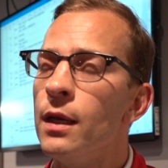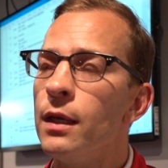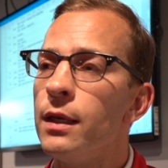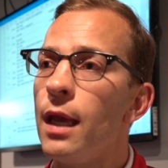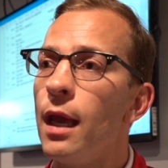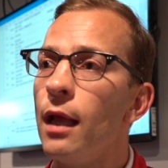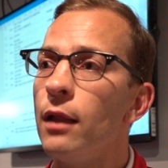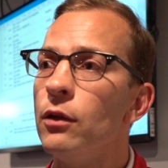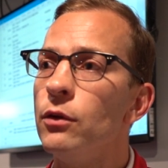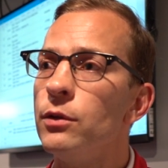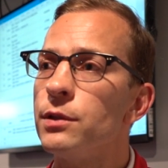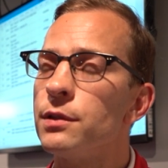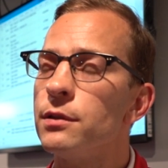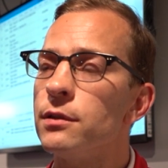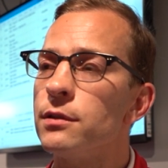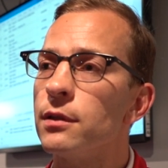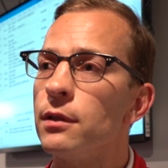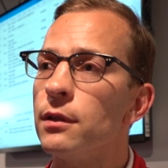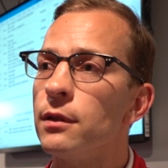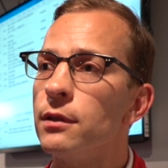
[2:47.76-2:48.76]
Yeah, Lewis
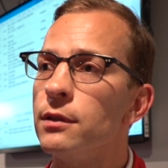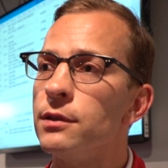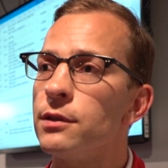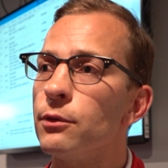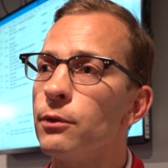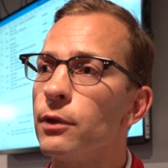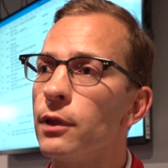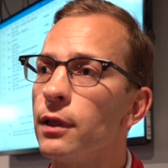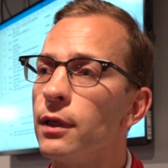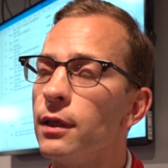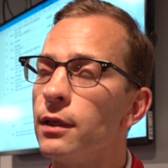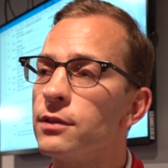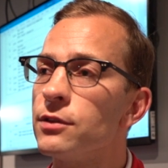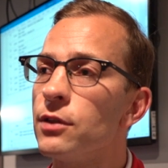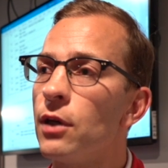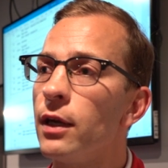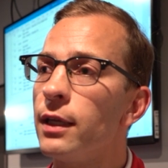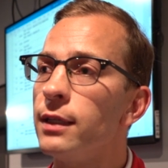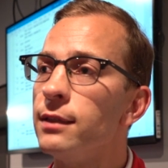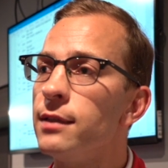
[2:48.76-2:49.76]
is a really
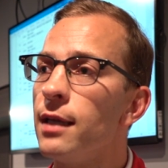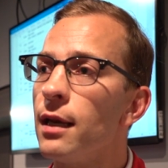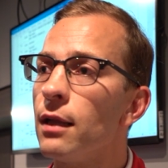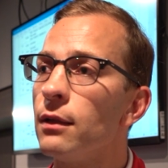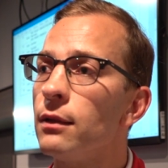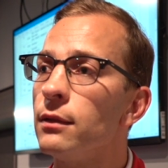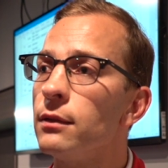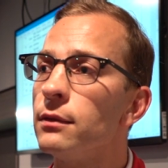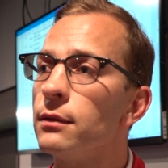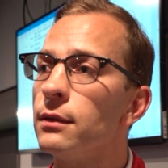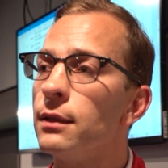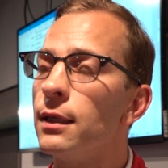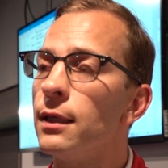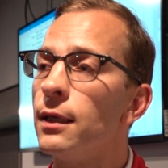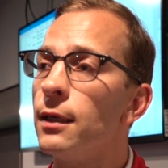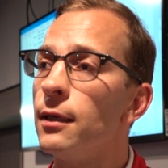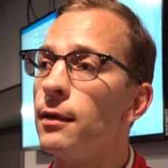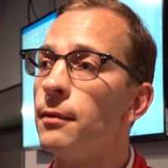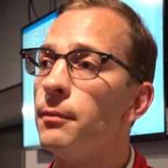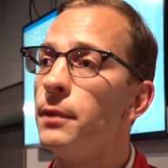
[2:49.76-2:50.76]
exciting talent.
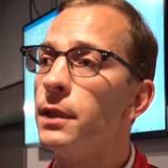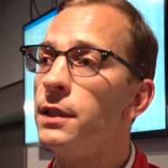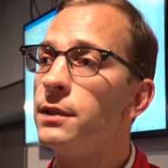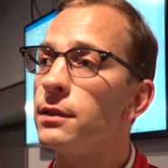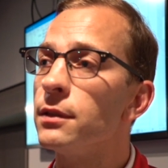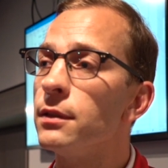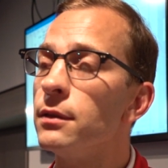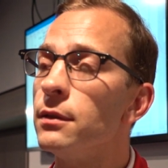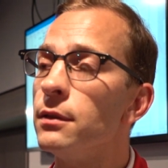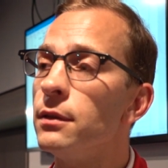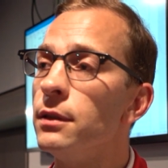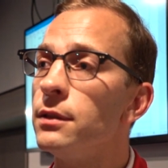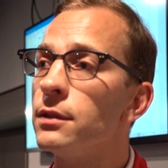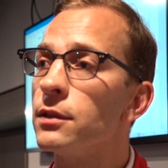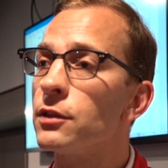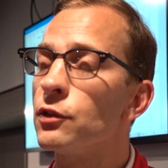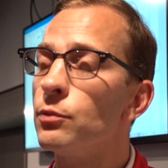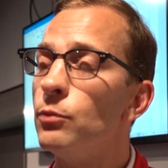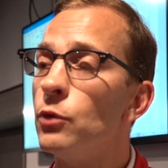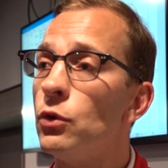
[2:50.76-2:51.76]
He's
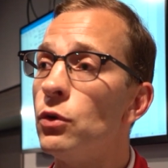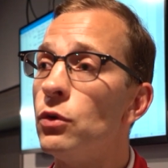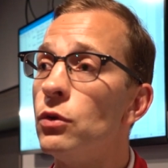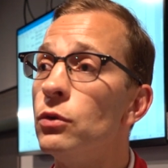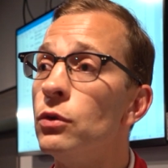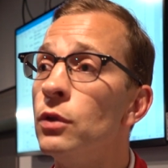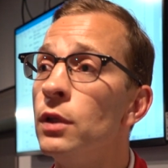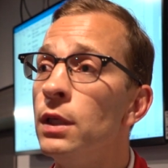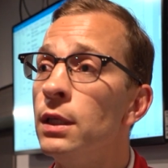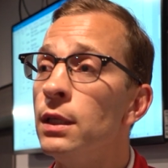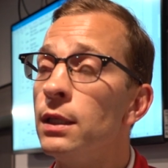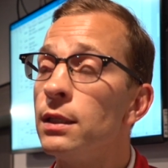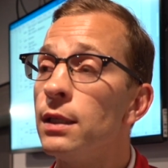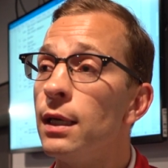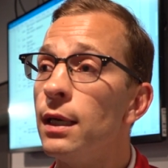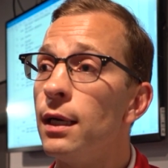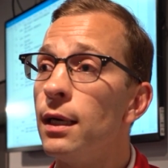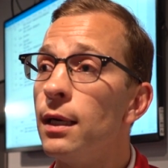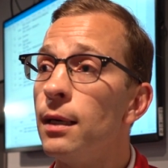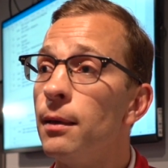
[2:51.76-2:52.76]
a small,
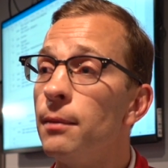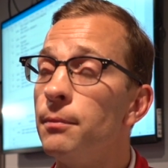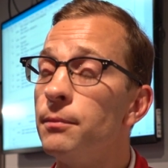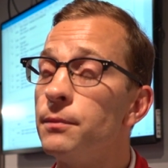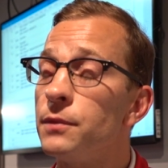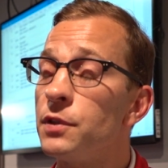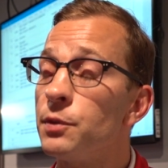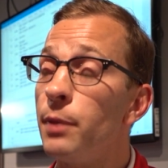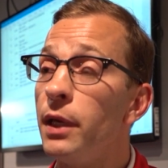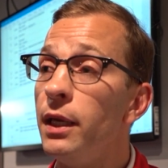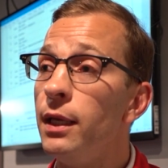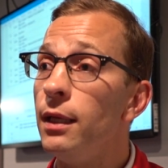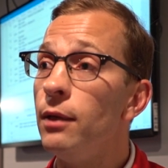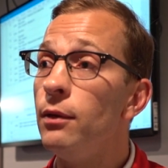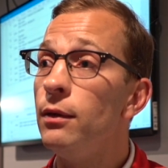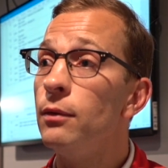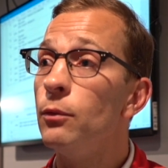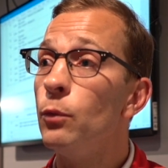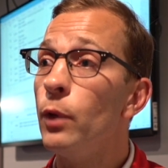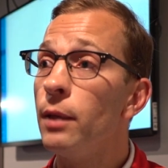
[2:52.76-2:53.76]

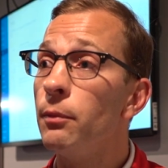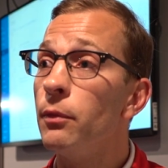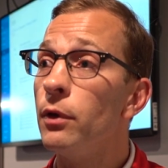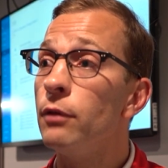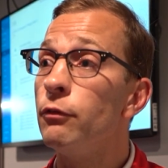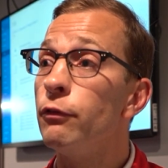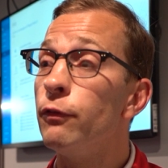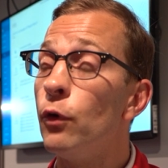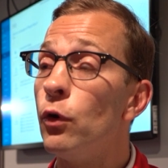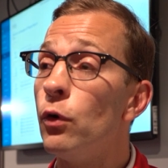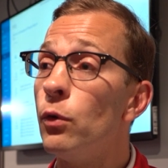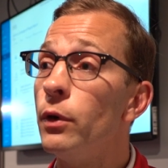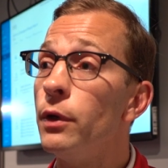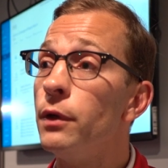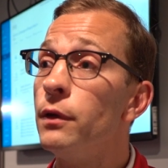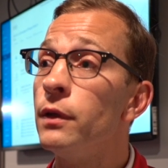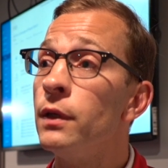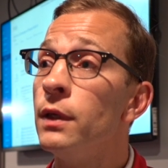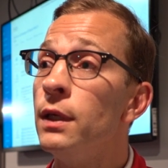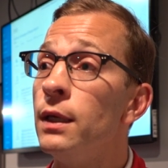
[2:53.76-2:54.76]
speedy wingman
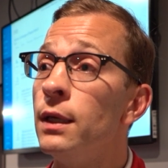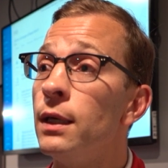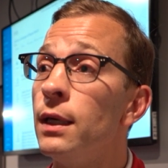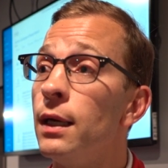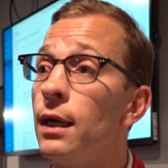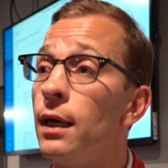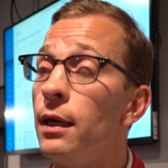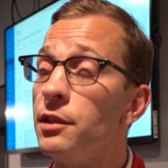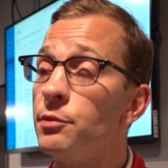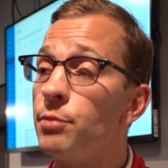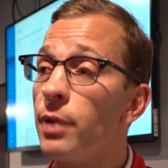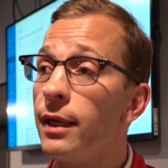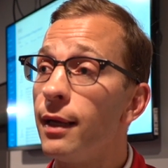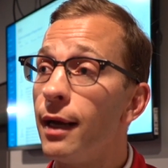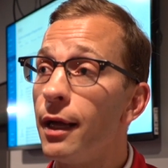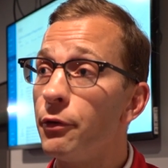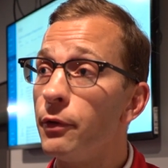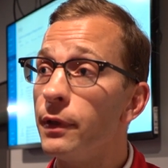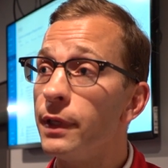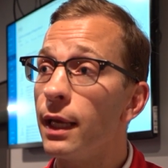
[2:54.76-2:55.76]
forward. He's played
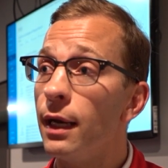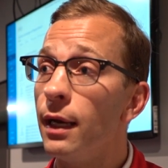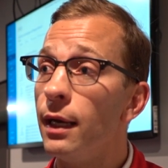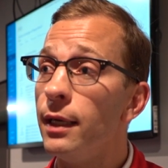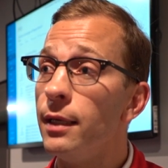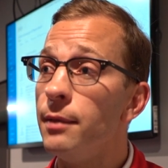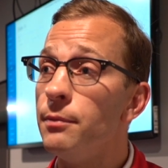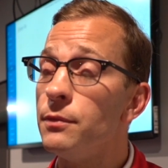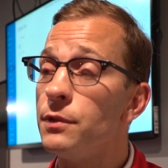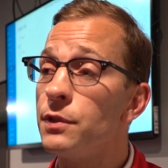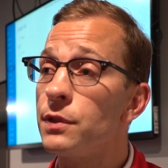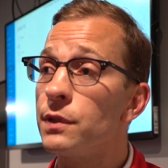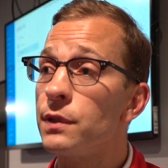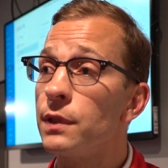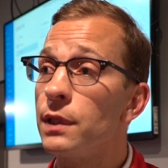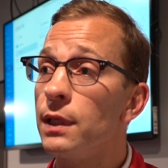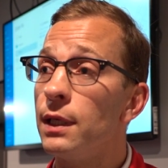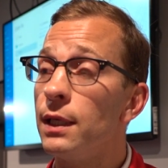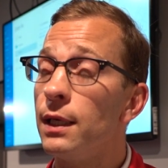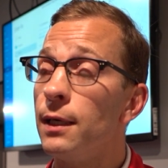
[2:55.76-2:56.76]
100
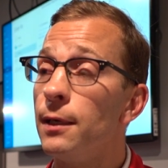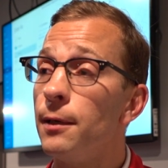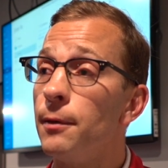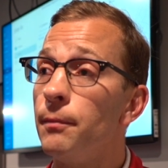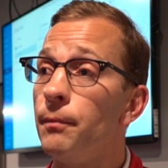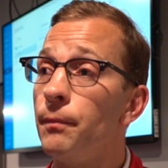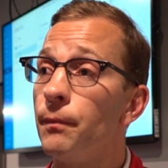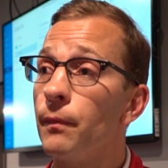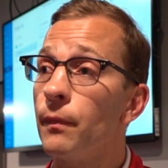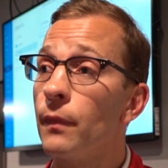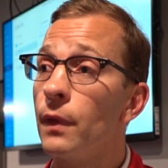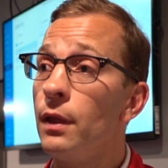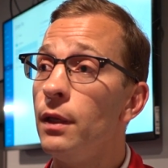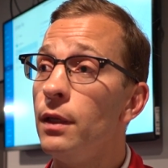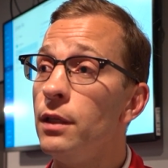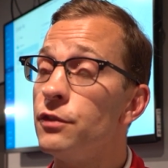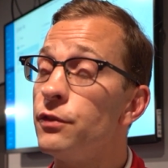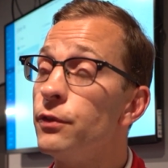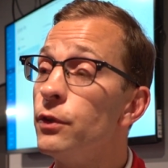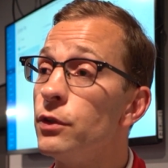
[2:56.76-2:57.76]
games
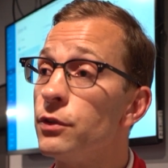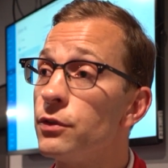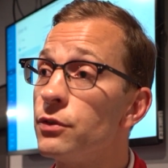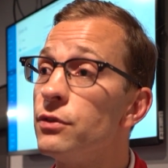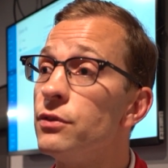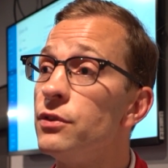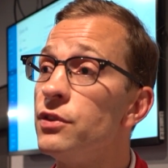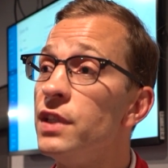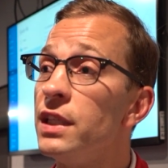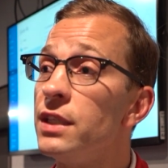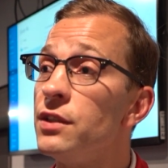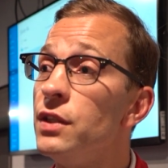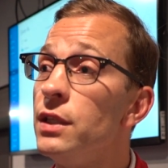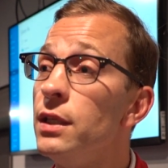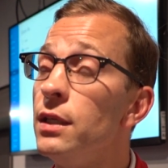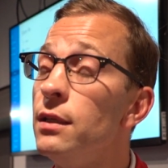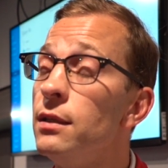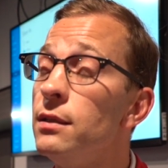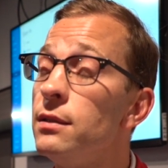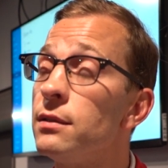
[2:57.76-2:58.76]
in his first 6
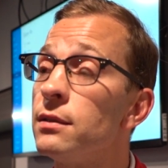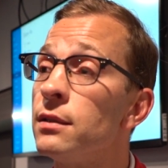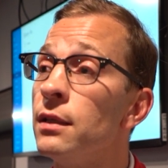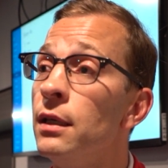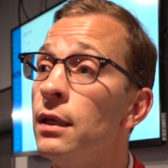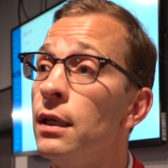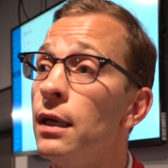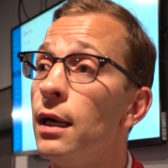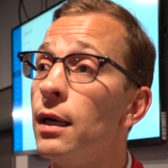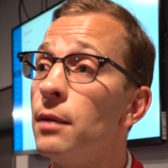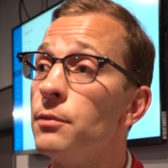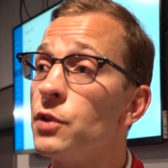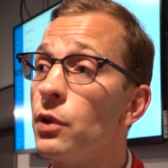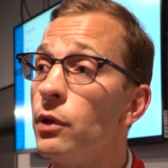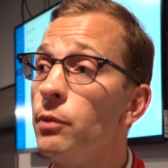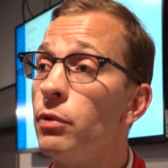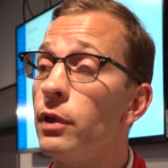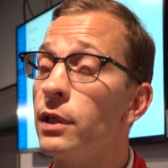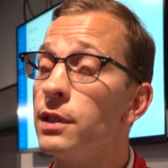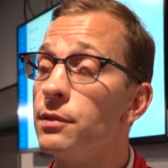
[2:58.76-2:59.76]
years, so
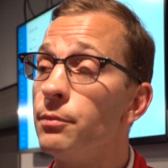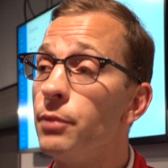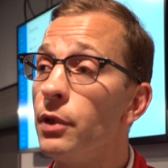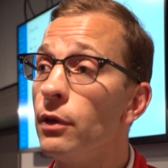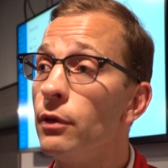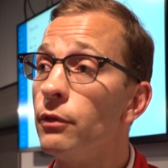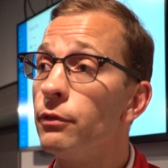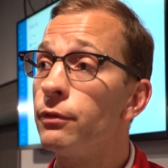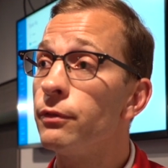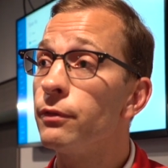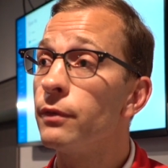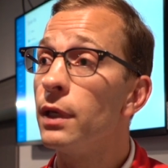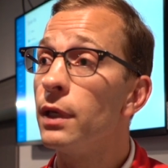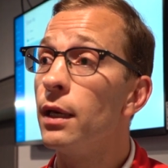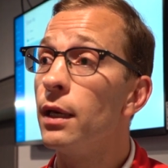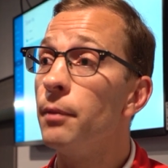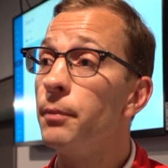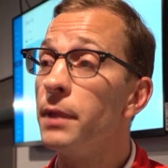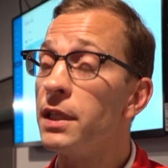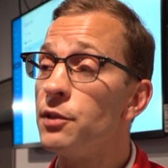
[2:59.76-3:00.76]
he brings a bit of
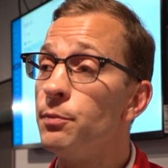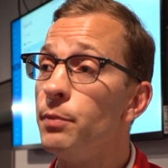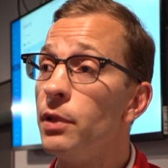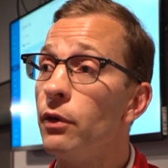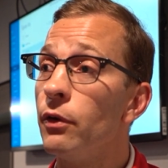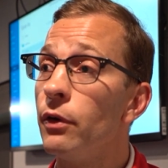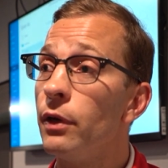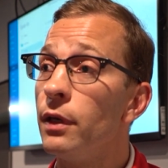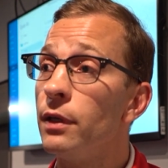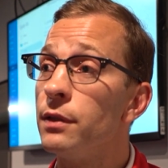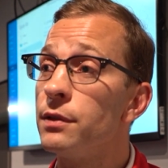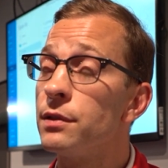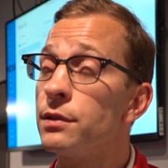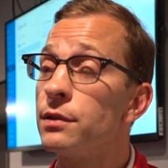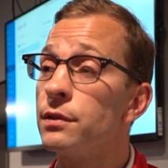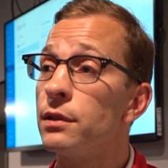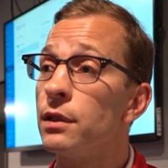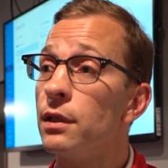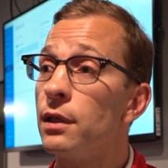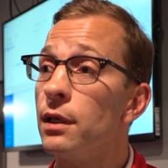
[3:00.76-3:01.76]

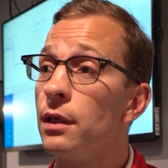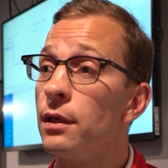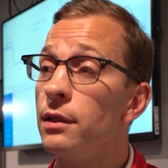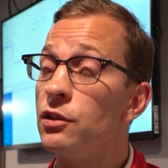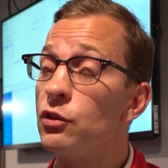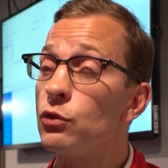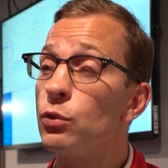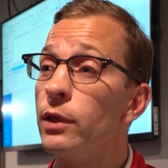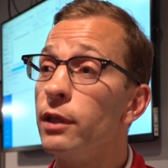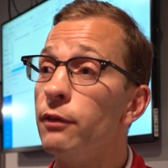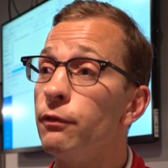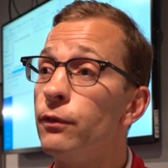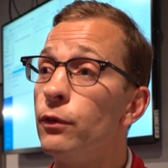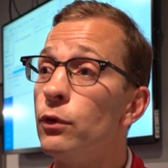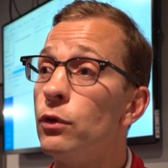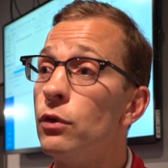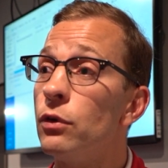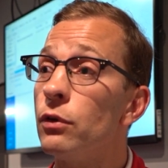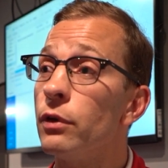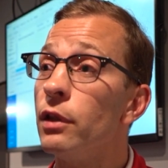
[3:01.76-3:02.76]
experience. He's
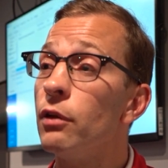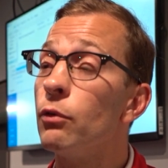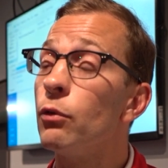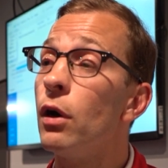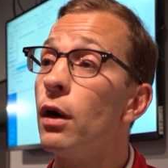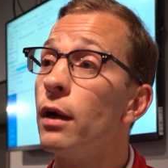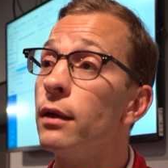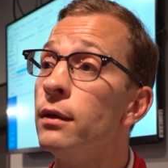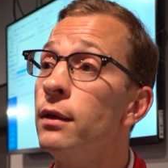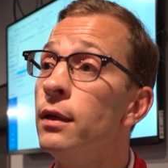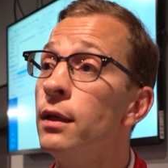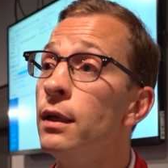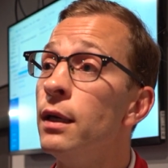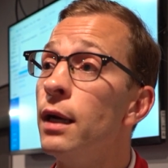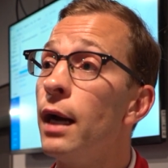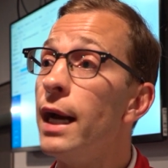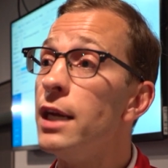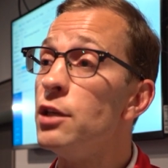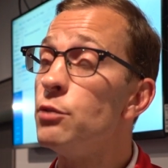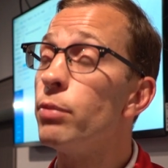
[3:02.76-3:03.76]
24, in the right
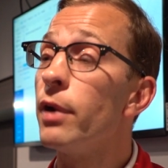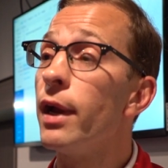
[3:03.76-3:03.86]
age